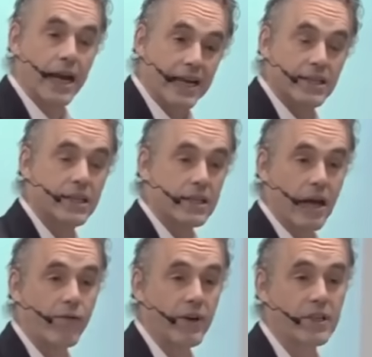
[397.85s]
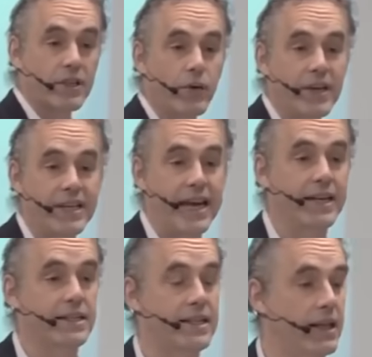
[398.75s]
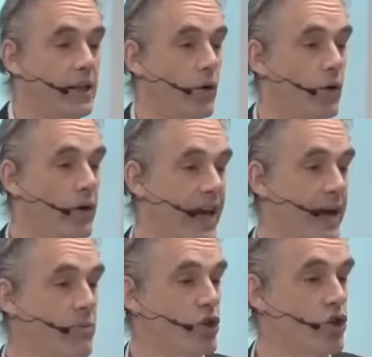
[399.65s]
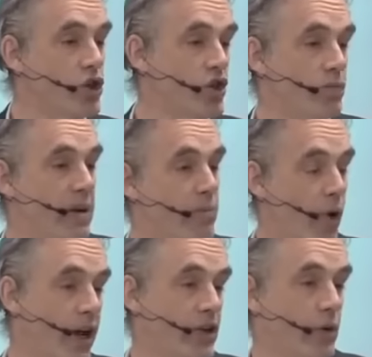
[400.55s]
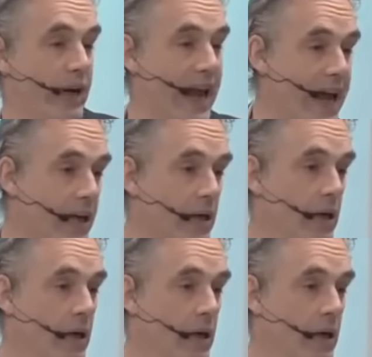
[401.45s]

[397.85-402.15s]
Is the suffering so intense that the whole game should just be brought to an end?